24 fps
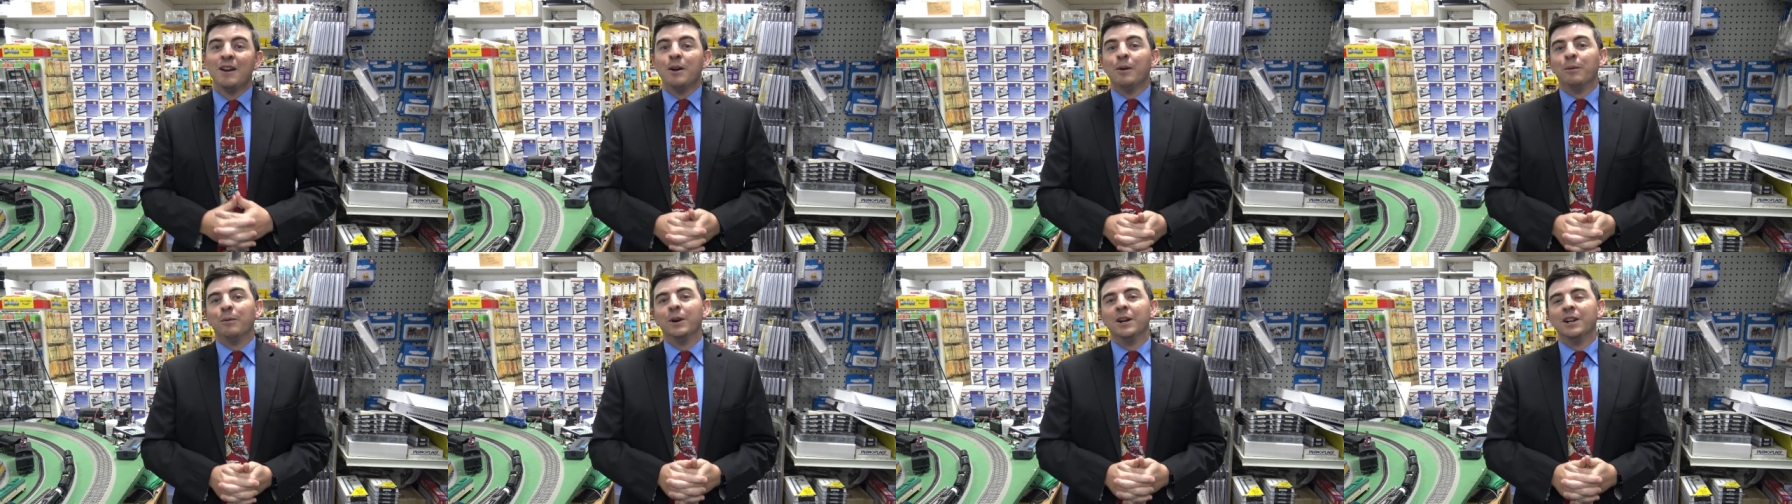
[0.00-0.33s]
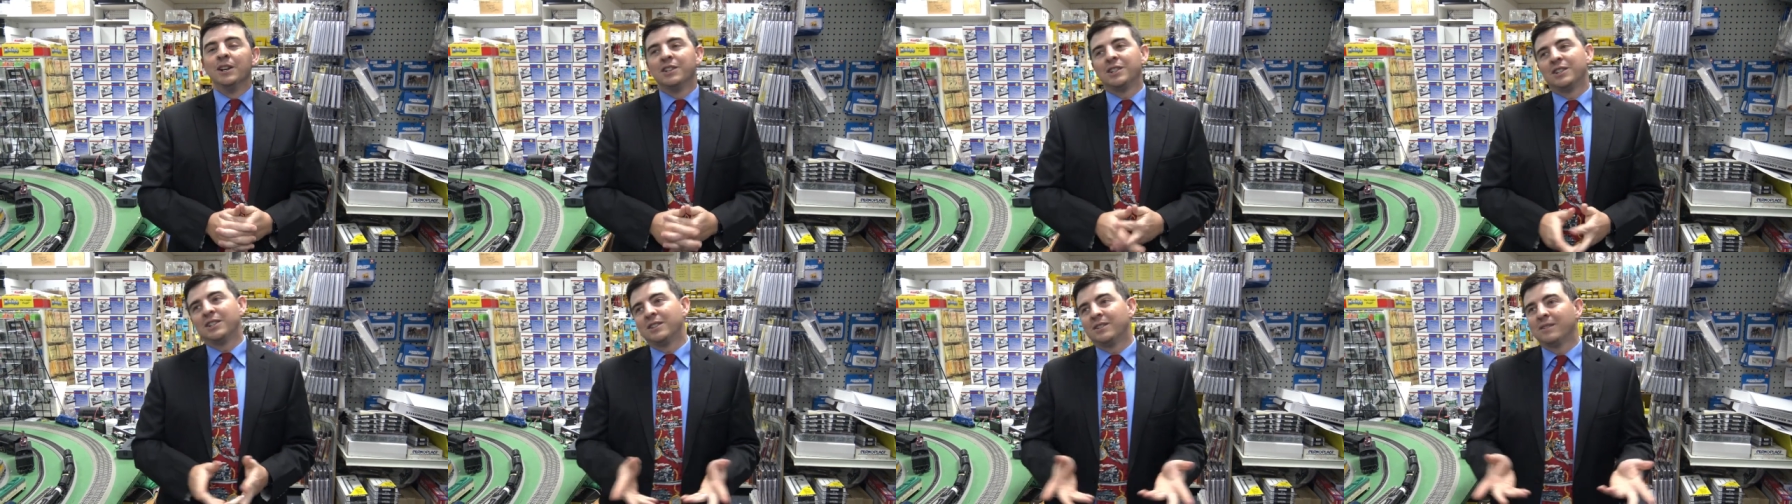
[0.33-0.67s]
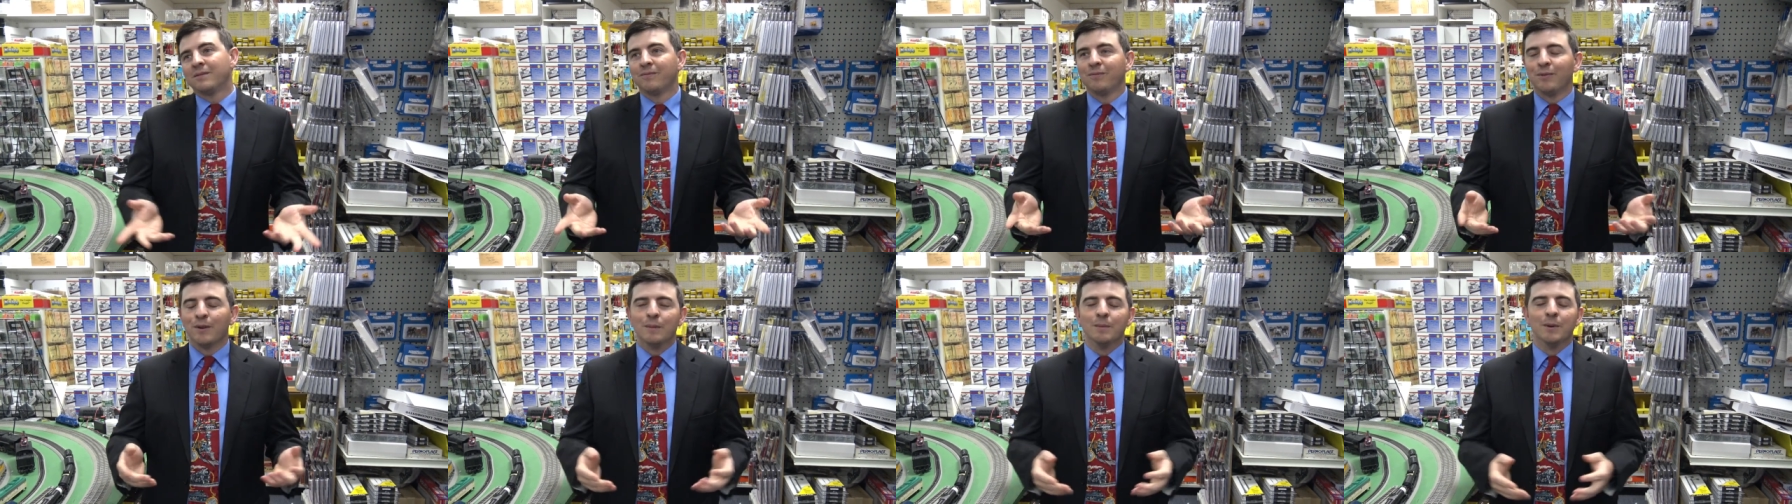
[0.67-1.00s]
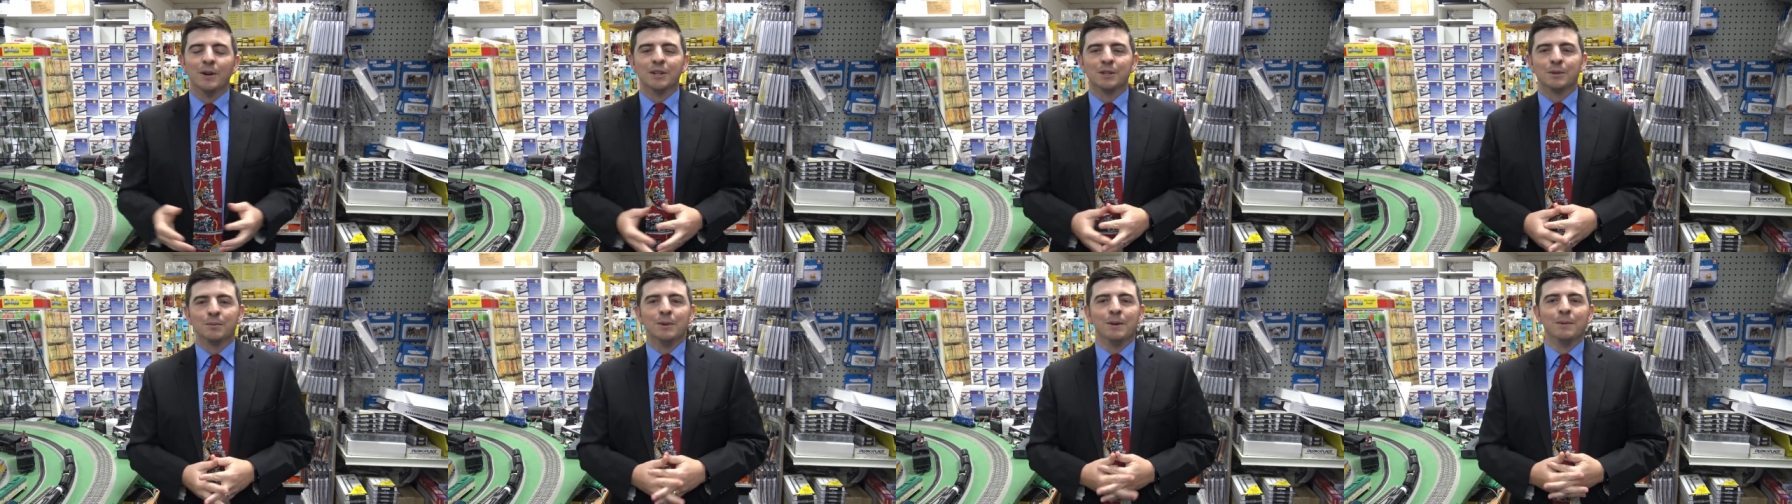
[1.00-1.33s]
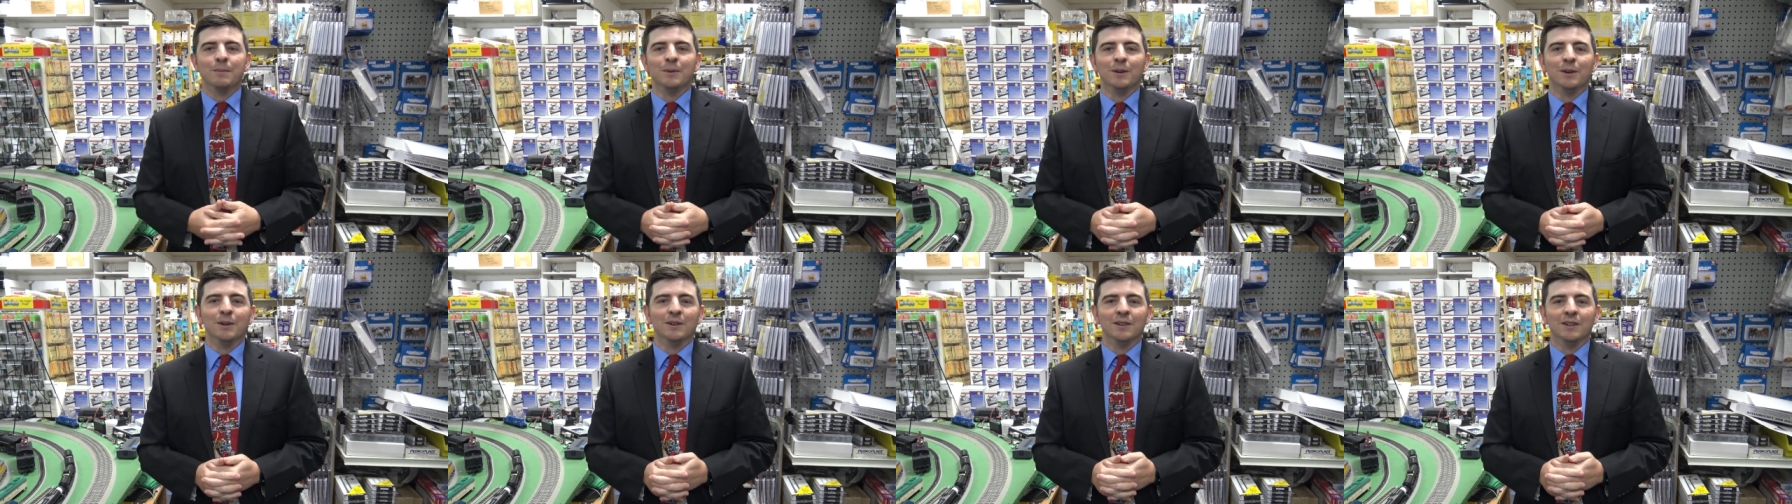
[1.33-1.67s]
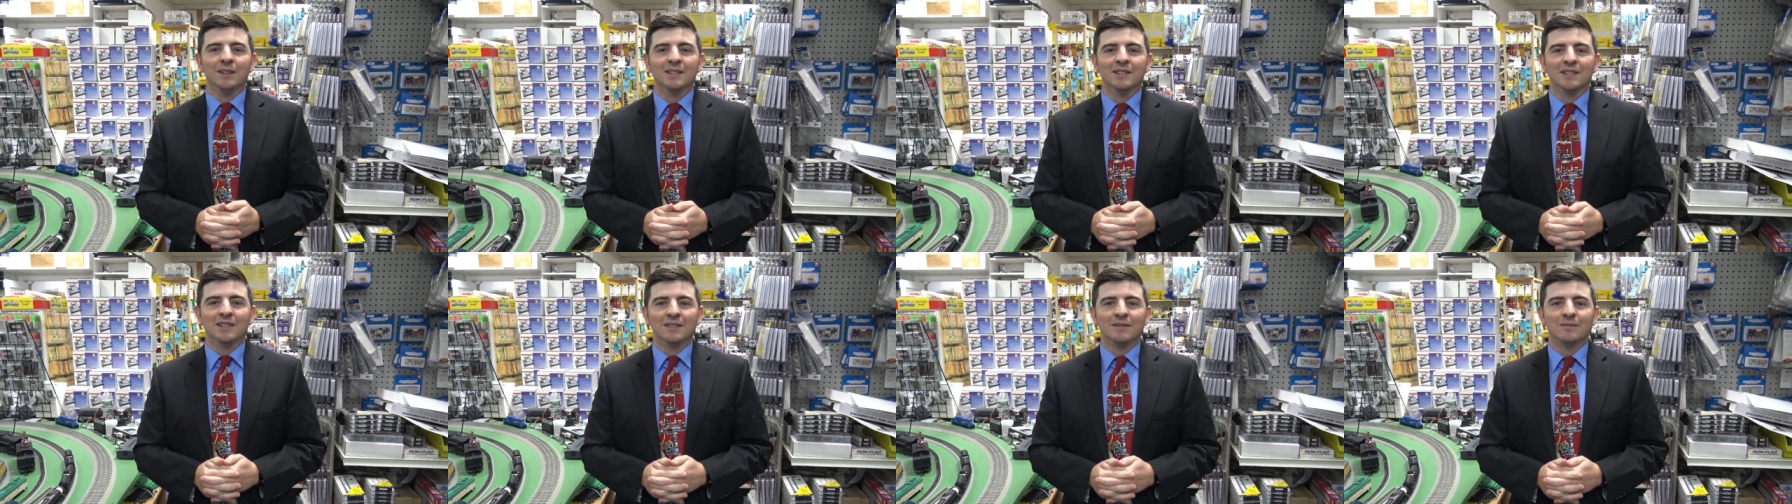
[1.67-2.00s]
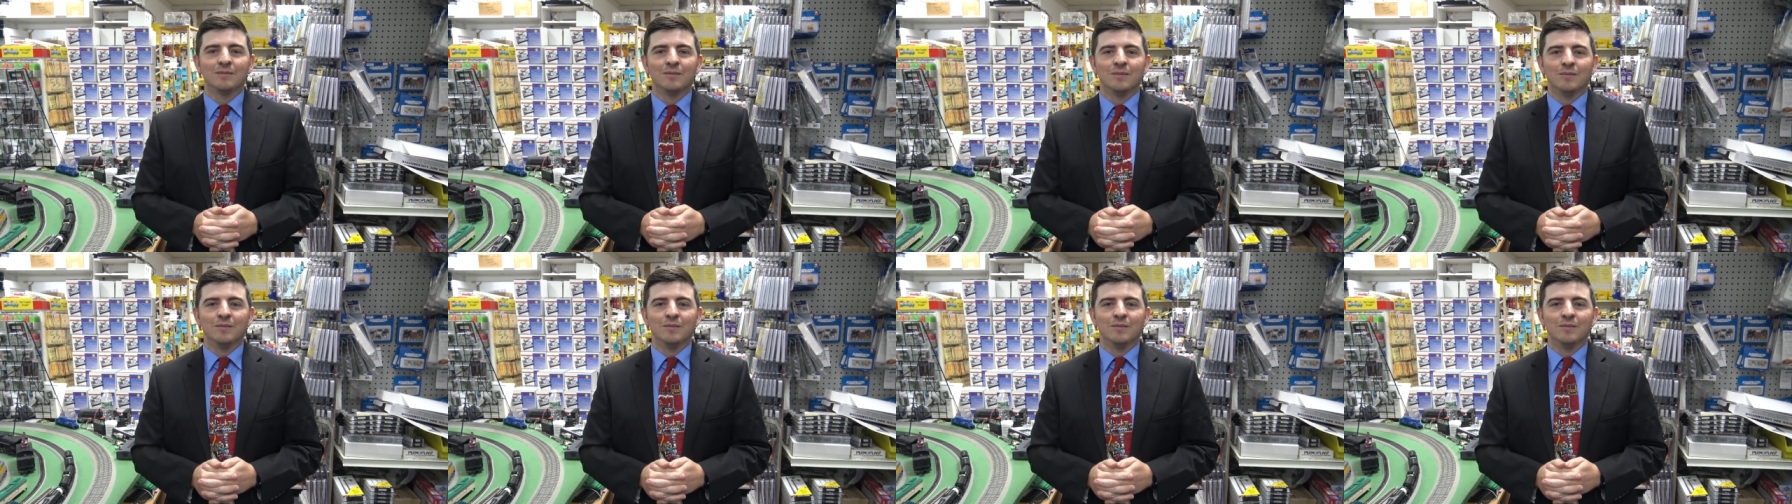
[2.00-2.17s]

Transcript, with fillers: which for most people is a